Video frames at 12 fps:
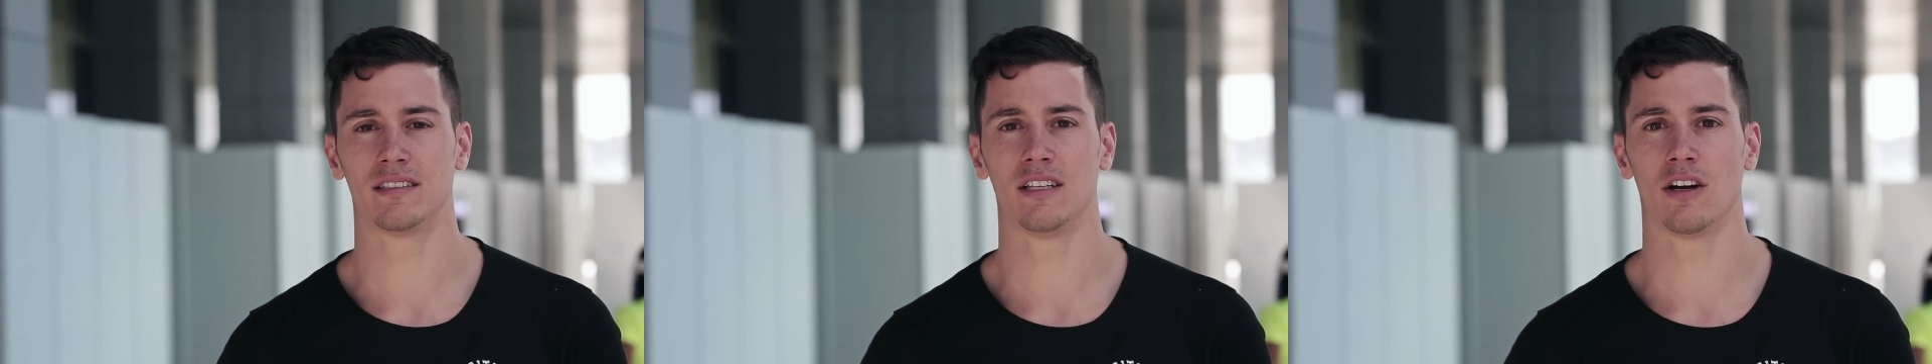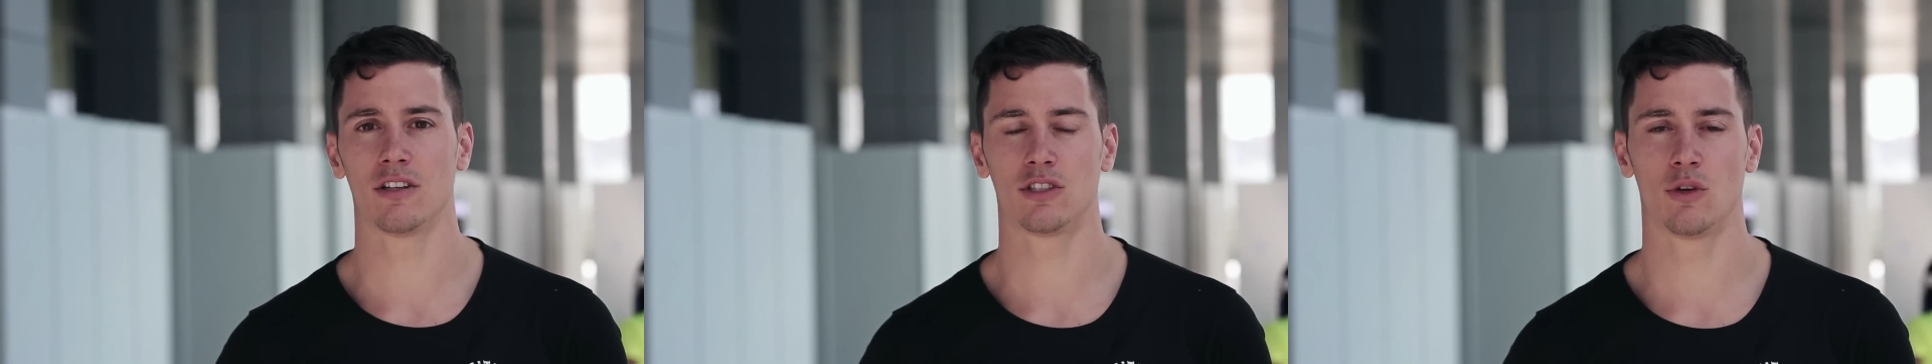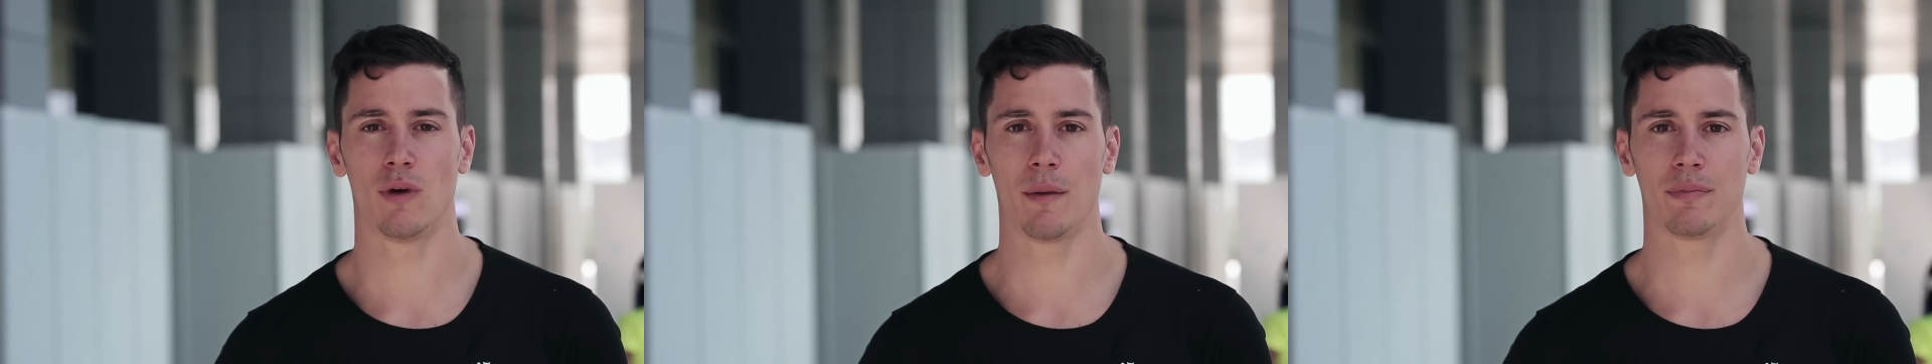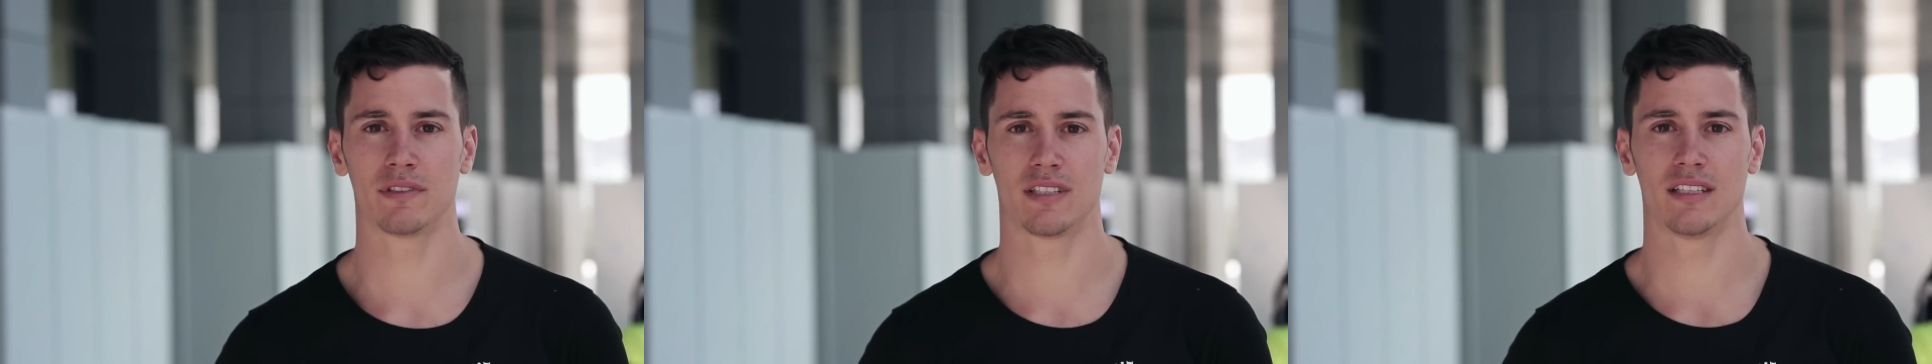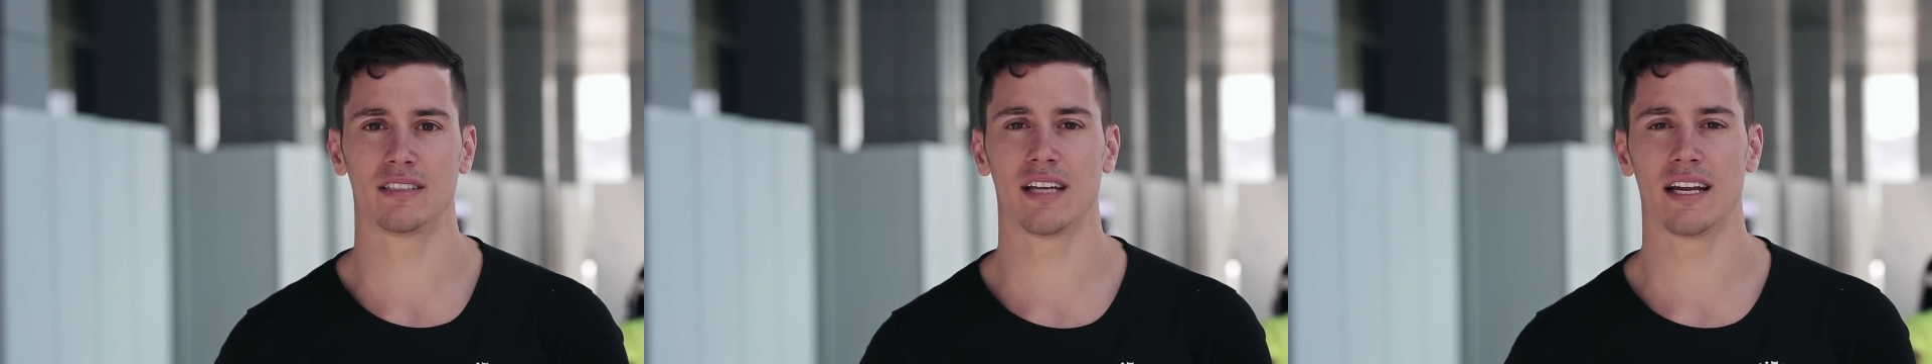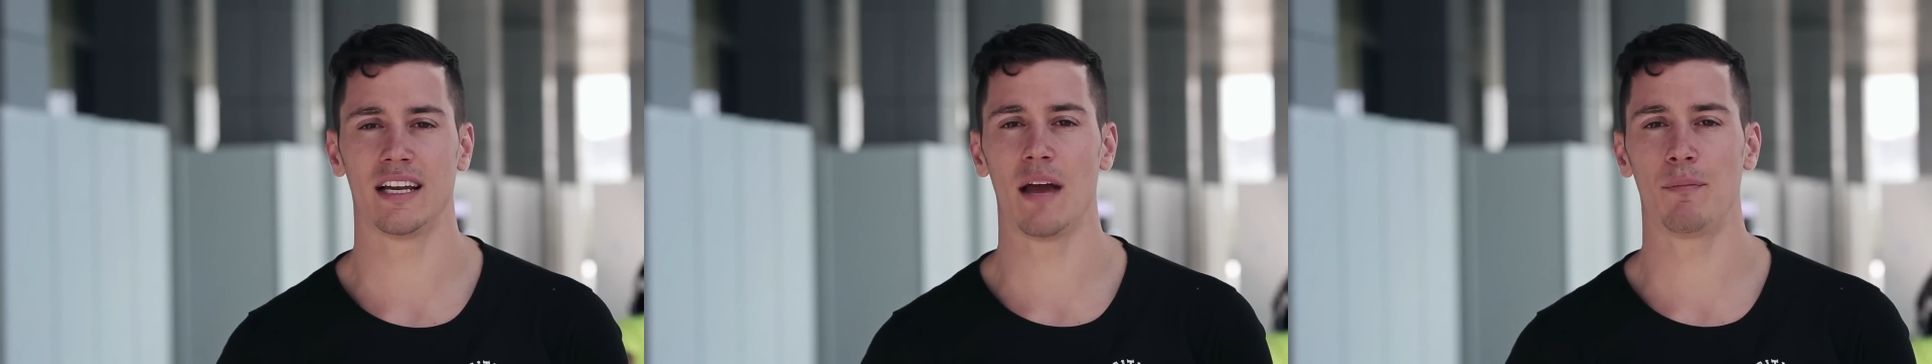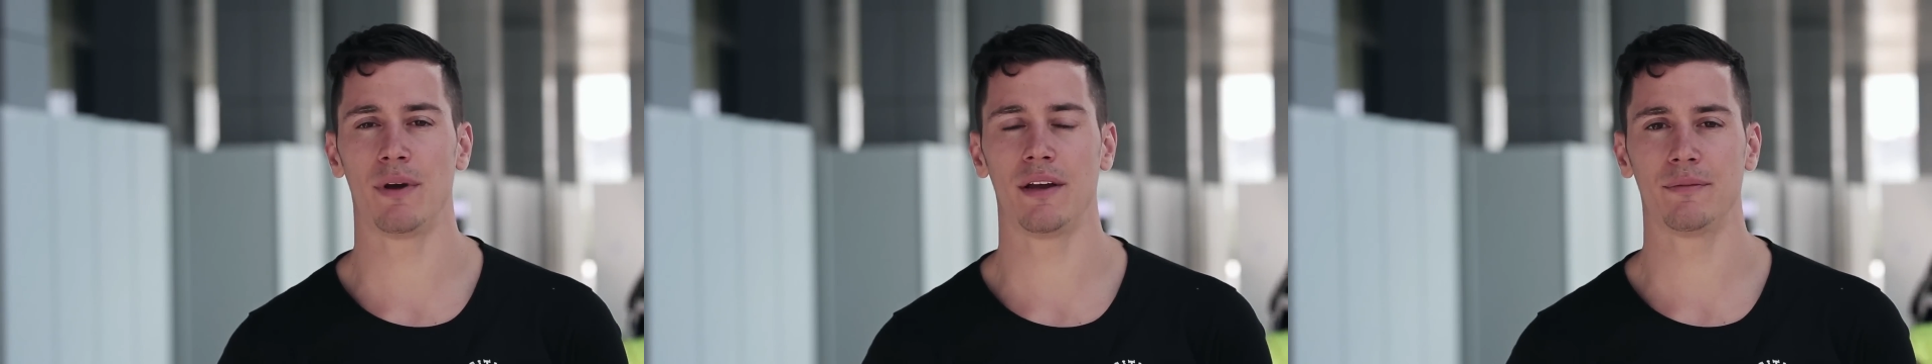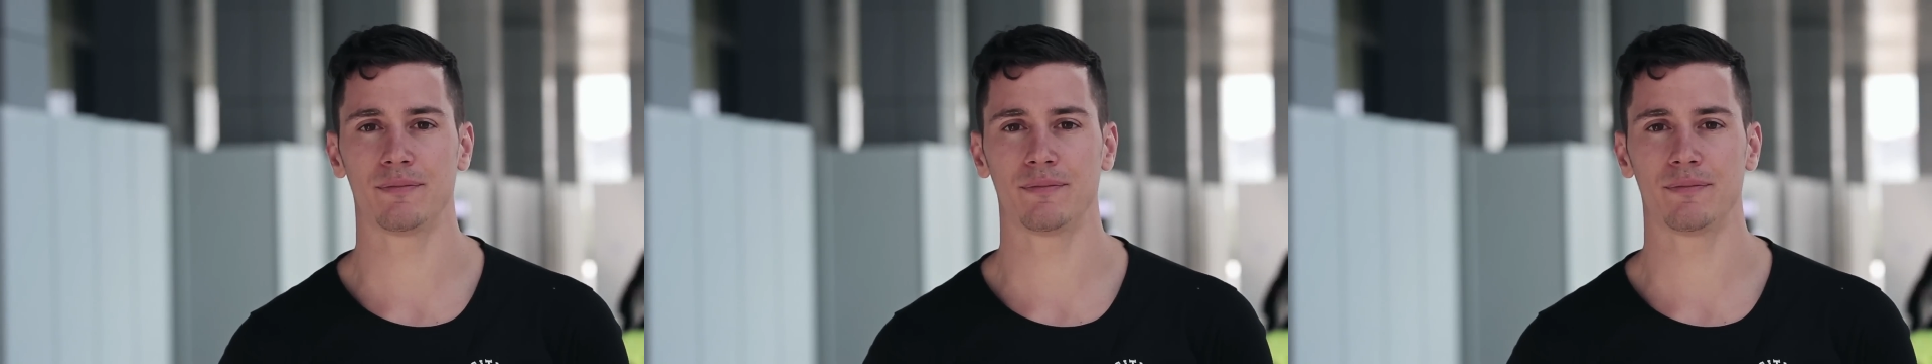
the other two weapons is that in Epée